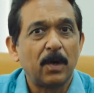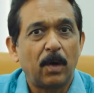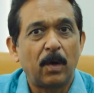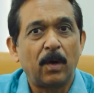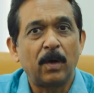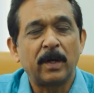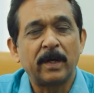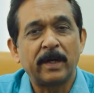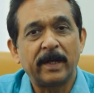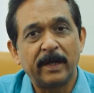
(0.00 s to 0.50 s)

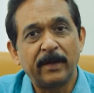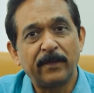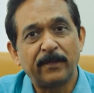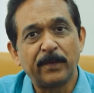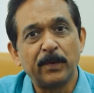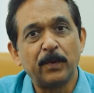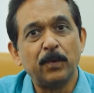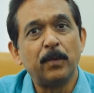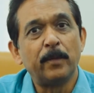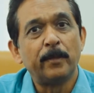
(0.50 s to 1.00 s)
or if
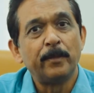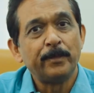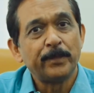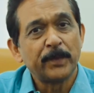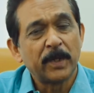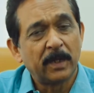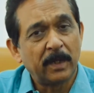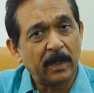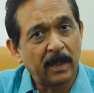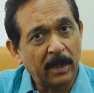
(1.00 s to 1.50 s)
you
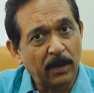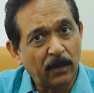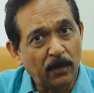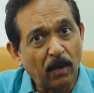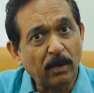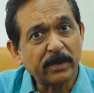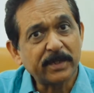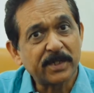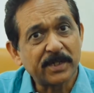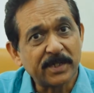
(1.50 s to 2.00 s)

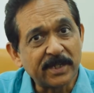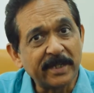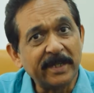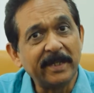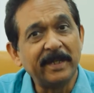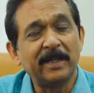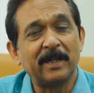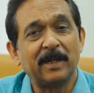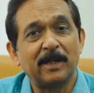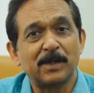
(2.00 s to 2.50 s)
watch
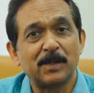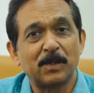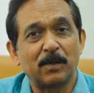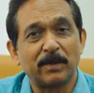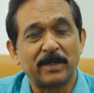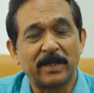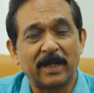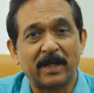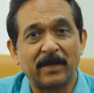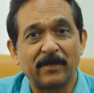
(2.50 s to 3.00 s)
serials
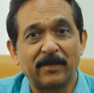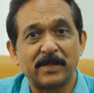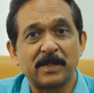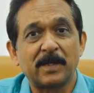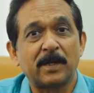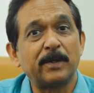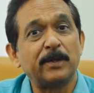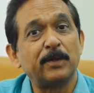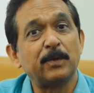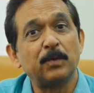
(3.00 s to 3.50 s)
on
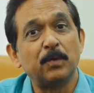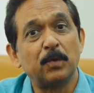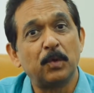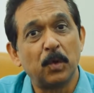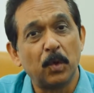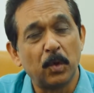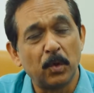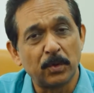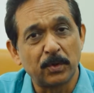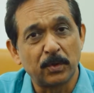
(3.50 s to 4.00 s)
television, you
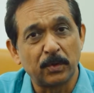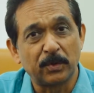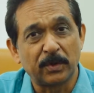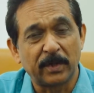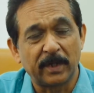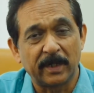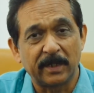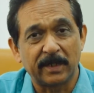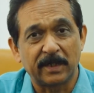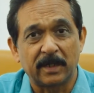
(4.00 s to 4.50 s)
go to
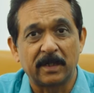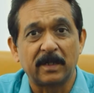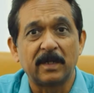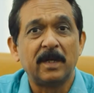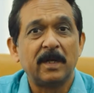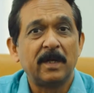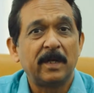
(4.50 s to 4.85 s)
theater,